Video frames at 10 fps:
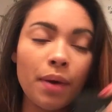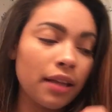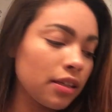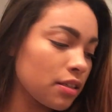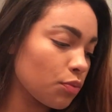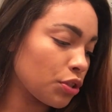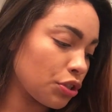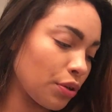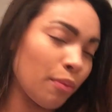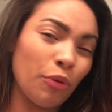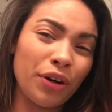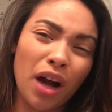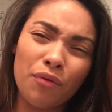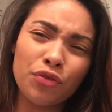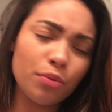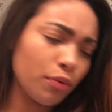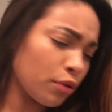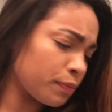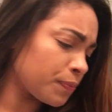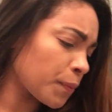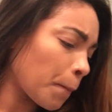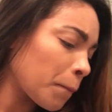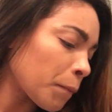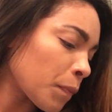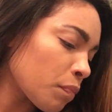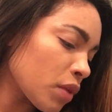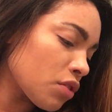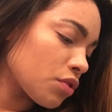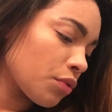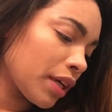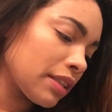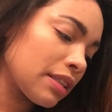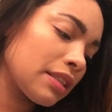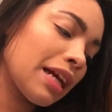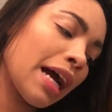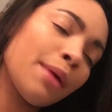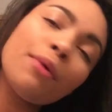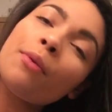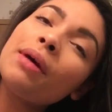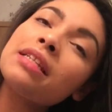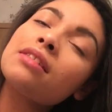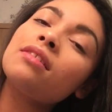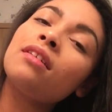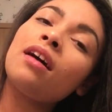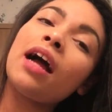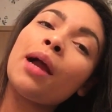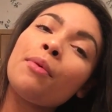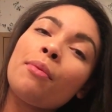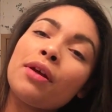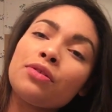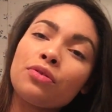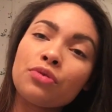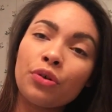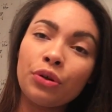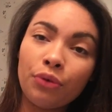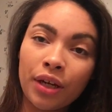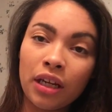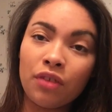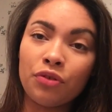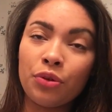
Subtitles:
palettes once you get more comfortable. So next is an eyebrow pencil. Eyebrow pencils are great if